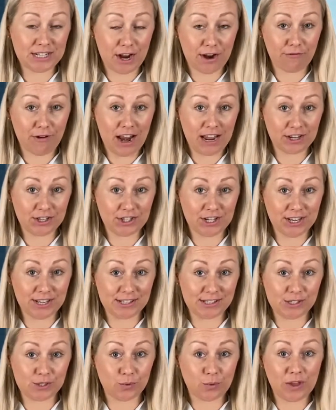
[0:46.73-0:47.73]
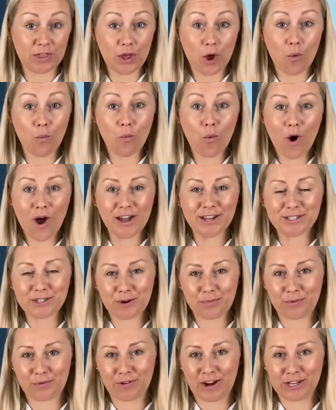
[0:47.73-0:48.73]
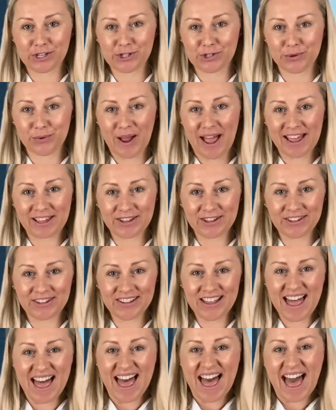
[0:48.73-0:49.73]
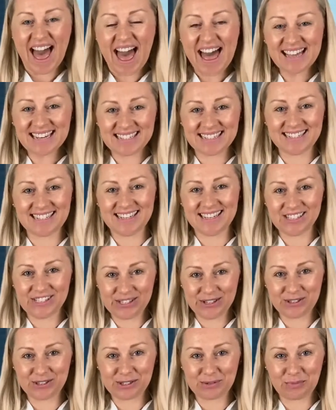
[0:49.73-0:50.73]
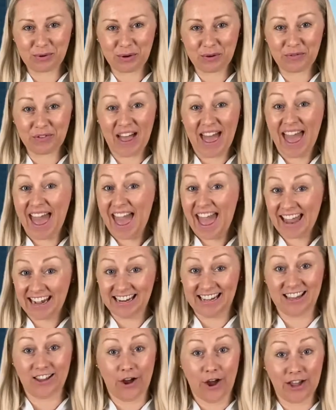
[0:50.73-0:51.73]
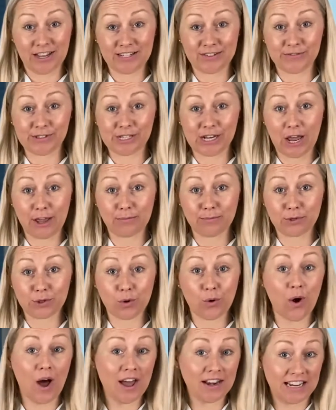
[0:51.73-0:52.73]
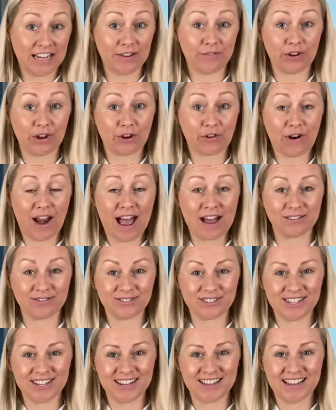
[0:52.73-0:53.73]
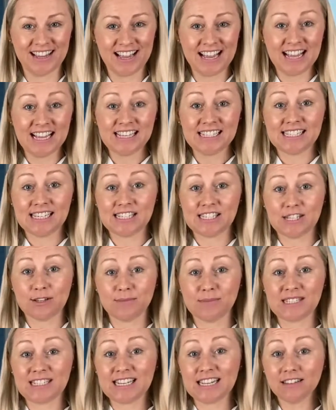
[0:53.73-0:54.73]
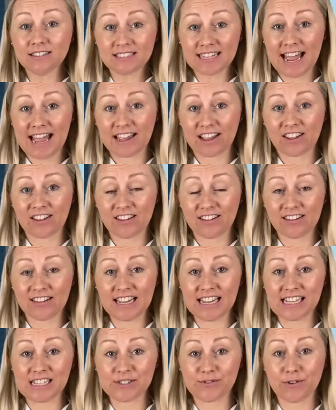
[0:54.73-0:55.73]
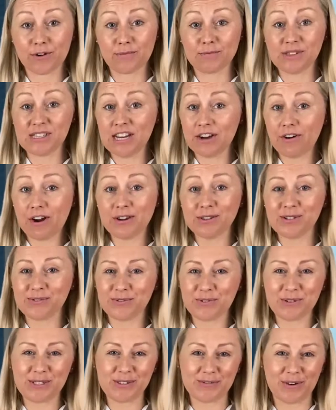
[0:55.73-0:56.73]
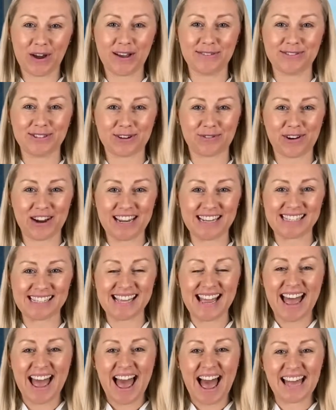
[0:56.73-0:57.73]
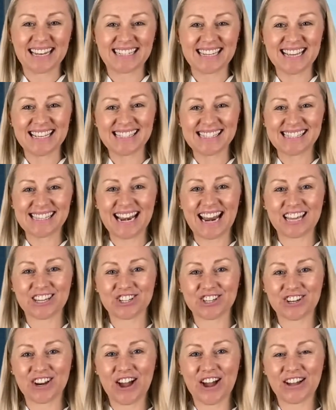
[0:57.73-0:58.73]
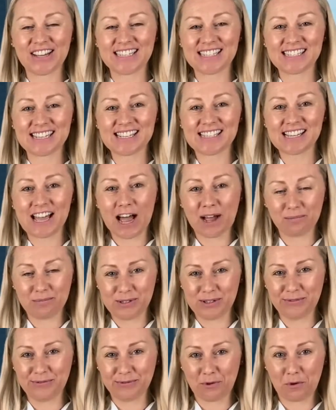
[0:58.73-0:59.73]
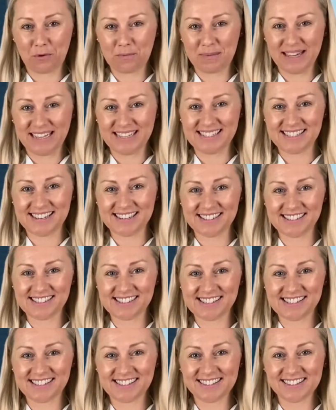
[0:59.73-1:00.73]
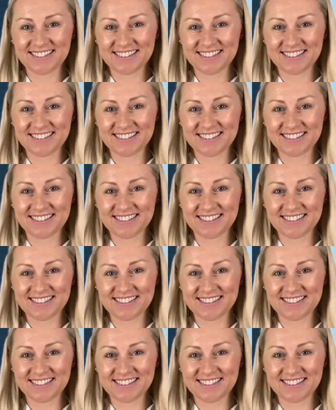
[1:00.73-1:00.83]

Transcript: directions with a wide operational angle and is suitable for any kind of sloped or uneven ground. System's tilt angle is from 0 to 45 degrees and installation height is up to 4 metres.